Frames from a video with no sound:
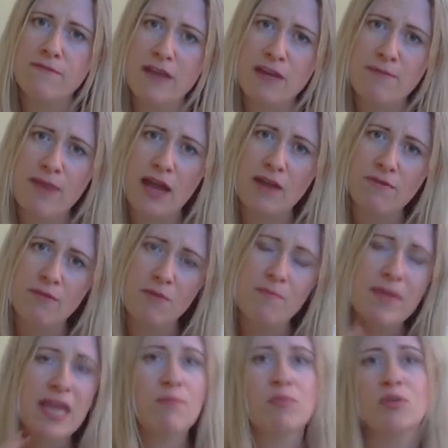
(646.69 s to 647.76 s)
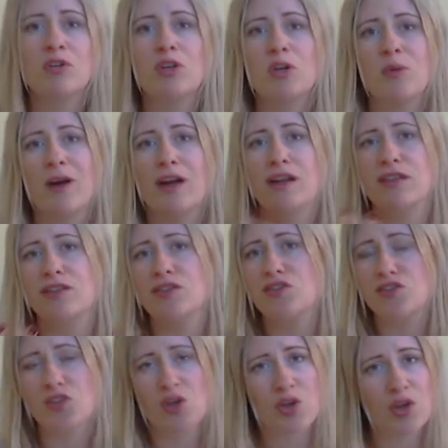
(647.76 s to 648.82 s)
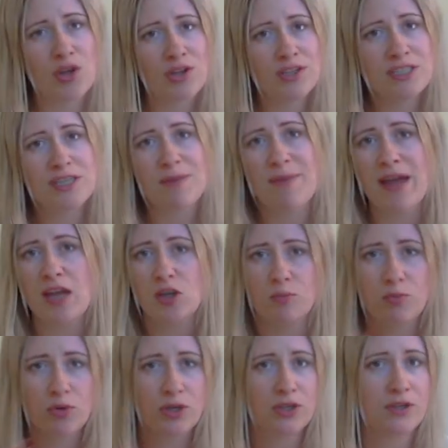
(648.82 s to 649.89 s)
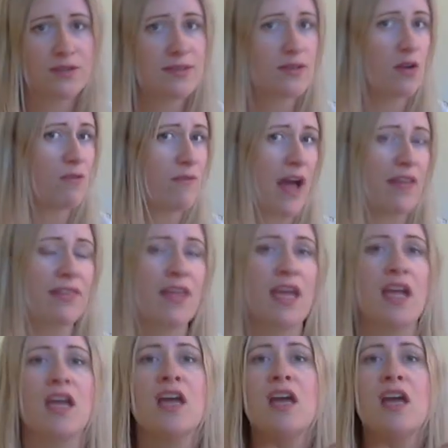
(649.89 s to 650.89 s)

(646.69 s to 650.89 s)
feedback from people who are concerned about you putting yourself out there,